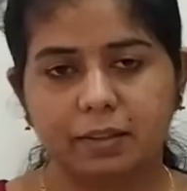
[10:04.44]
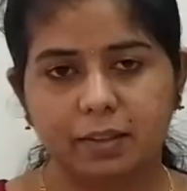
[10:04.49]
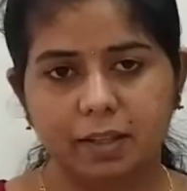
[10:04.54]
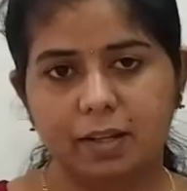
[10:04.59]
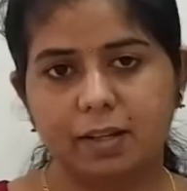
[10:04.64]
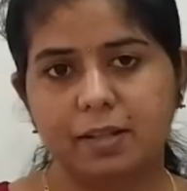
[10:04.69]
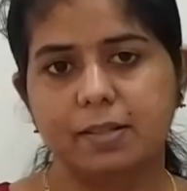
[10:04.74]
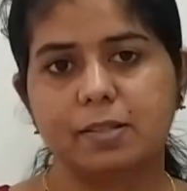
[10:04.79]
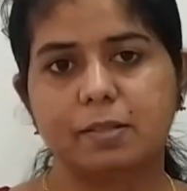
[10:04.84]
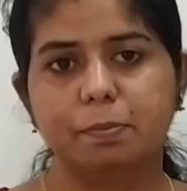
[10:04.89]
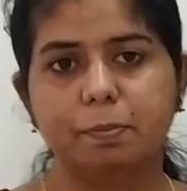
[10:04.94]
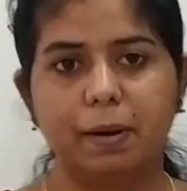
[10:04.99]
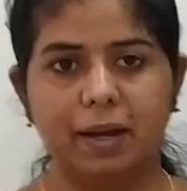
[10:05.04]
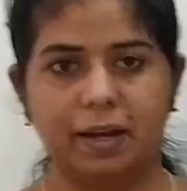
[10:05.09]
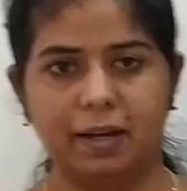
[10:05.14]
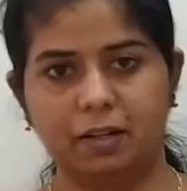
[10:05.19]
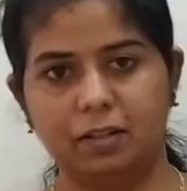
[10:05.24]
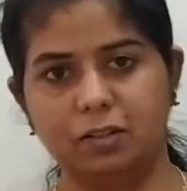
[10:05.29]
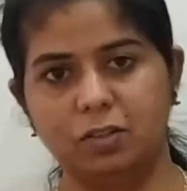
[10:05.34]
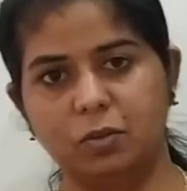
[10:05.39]
that things
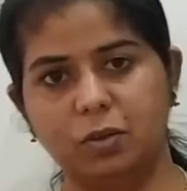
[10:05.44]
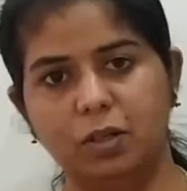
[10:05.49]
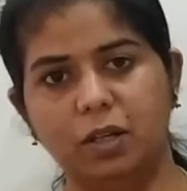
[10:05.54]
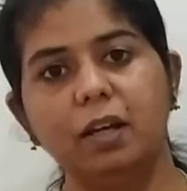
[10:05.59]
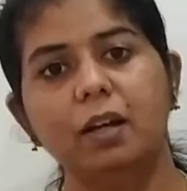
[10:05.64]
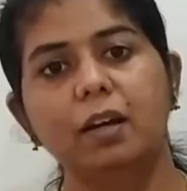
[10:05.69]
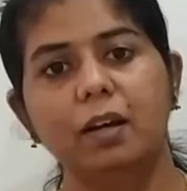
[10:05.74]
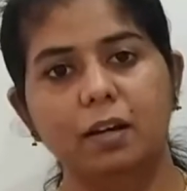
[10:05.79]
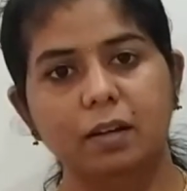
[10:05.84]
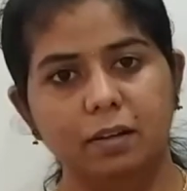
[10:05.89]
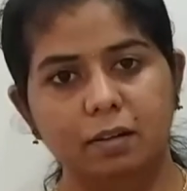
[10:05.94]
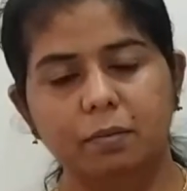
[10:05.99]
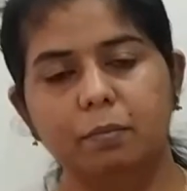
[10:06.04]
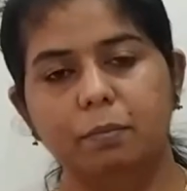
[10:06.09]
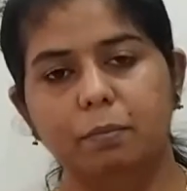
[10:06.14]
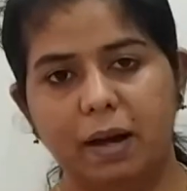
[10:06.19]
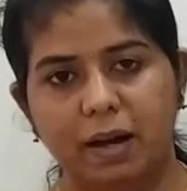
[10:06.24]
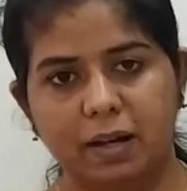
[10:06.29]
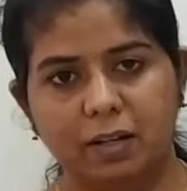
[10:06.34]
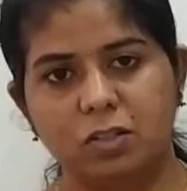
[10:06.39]
back to
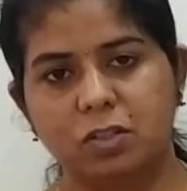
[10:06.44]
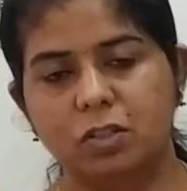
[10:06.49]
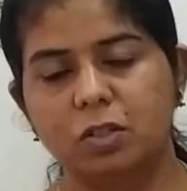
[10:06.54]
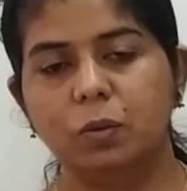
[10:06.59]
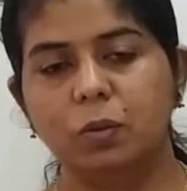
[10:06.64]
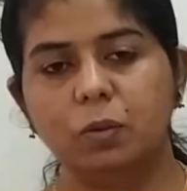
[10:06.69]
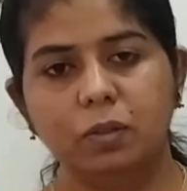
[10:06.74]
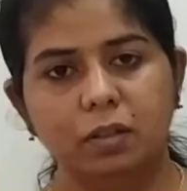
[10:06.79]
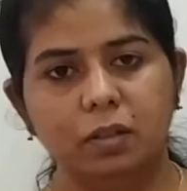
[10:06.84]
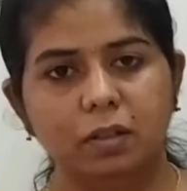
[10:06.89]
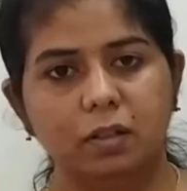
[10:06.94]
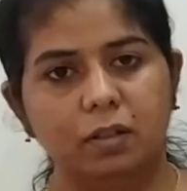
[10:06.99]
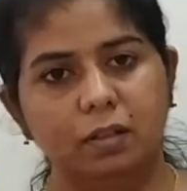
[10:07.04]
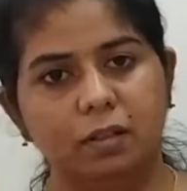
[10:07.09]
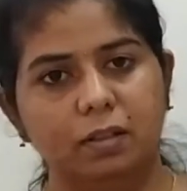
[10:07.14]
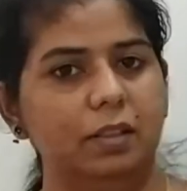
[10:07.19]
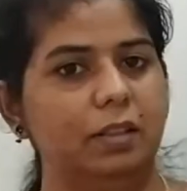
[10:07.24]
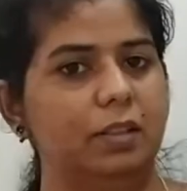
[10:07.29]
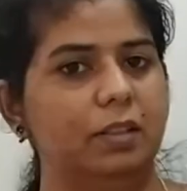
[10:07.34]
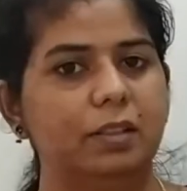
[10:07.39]

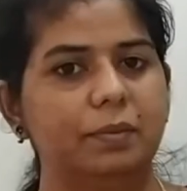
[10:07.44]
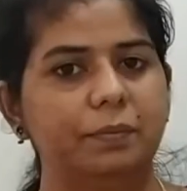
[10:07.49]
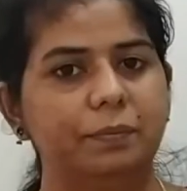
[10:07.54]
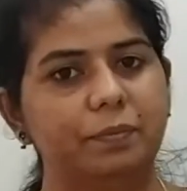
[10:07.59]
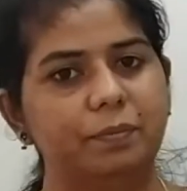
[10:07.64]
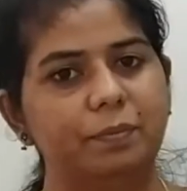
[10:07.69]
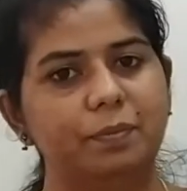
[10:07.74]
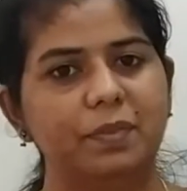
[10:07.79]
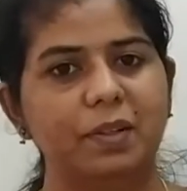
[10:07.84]
earth.